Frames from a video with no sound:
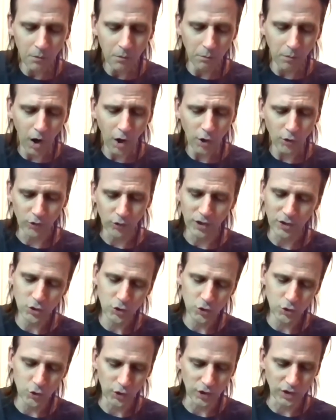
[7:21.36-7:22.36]
Margaret
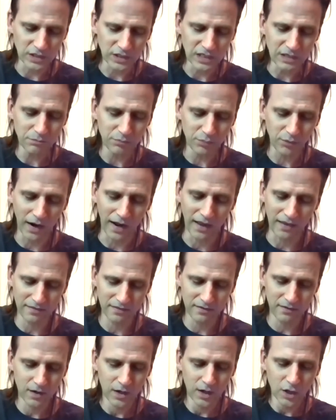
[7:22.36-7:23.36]
took a deep breath.
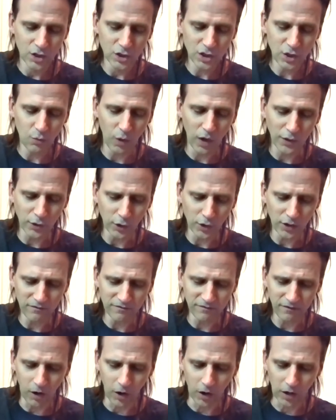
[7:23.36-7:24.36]
She wondered if
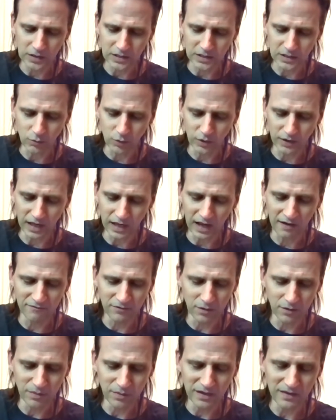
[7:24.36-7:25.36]
Artie would
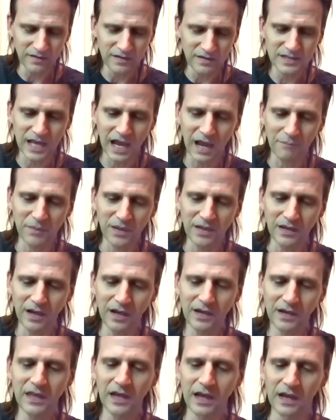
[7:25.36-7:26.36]
ever be this happy
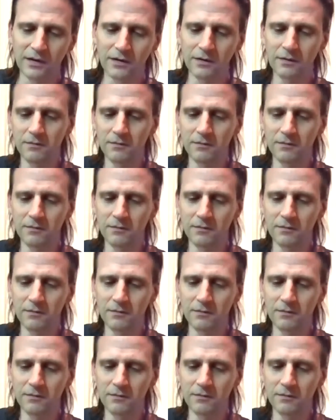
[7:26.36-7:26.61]
again.